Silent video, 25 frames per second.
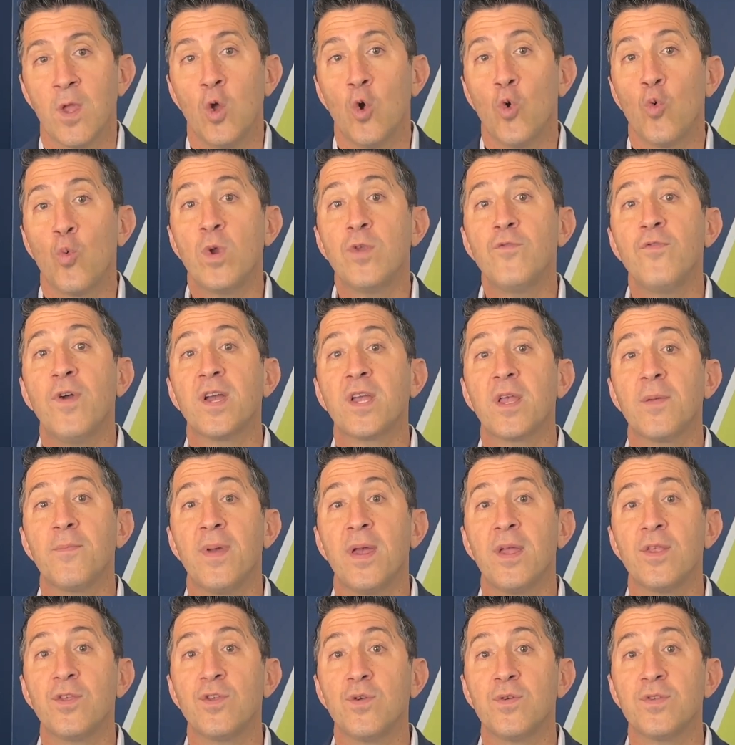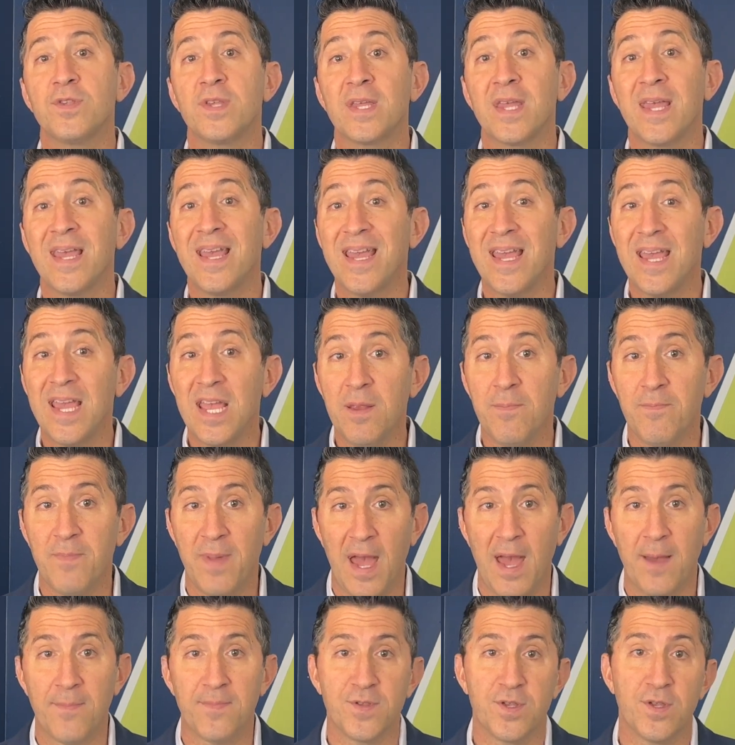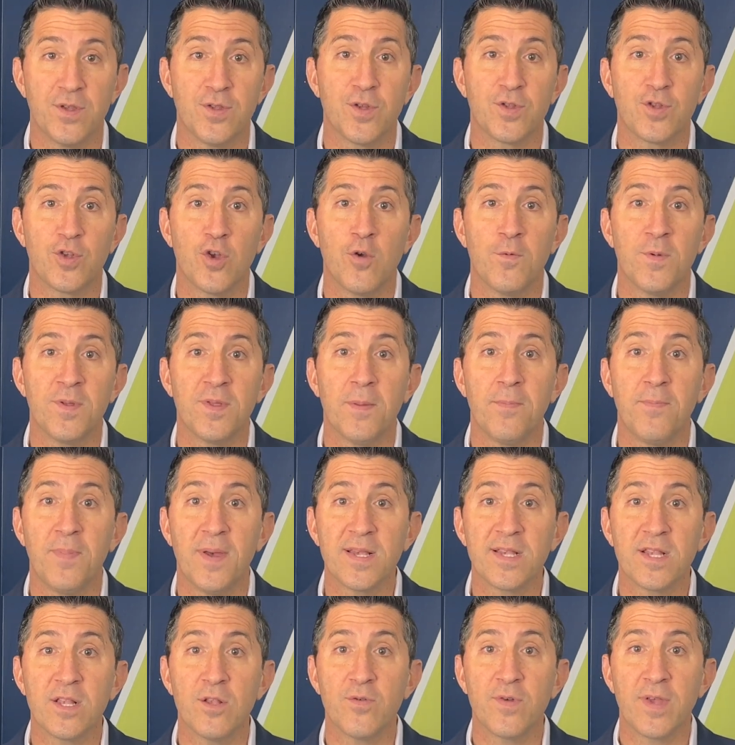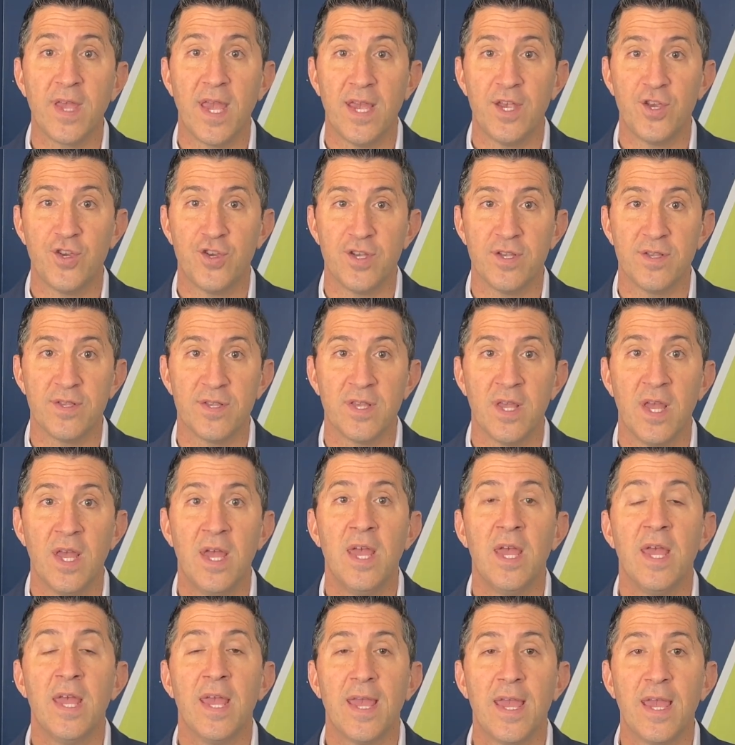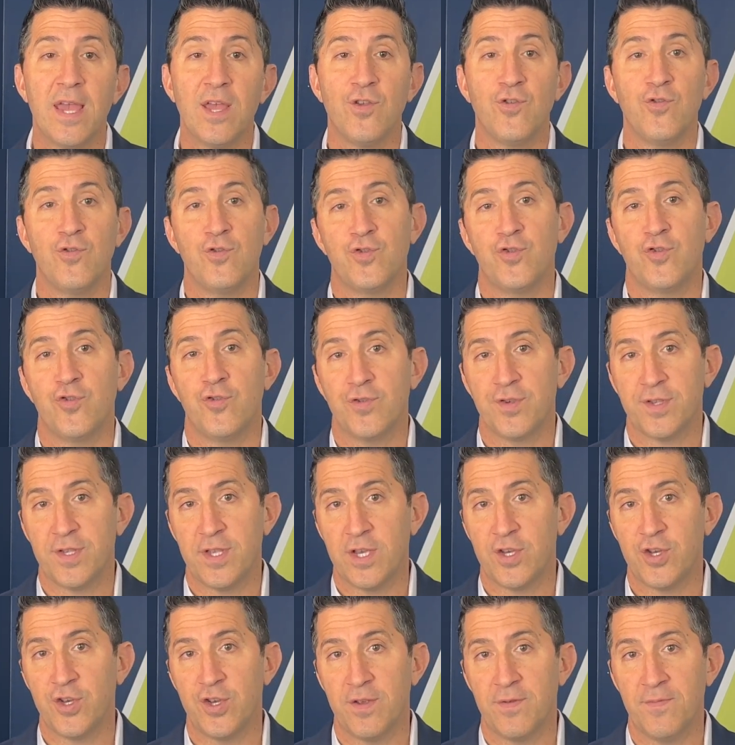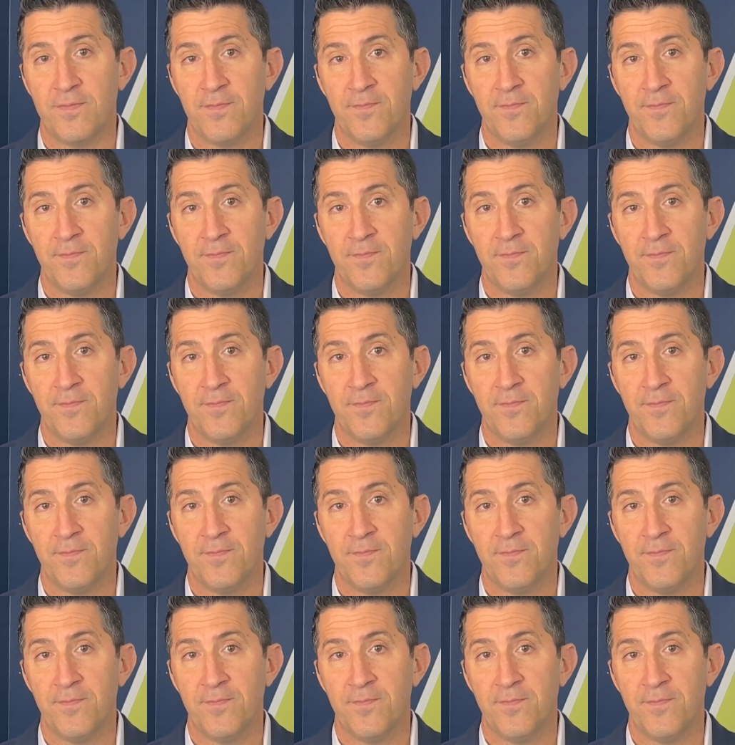We'd recommend using heat maps to determine the best locations in your jurisdiction.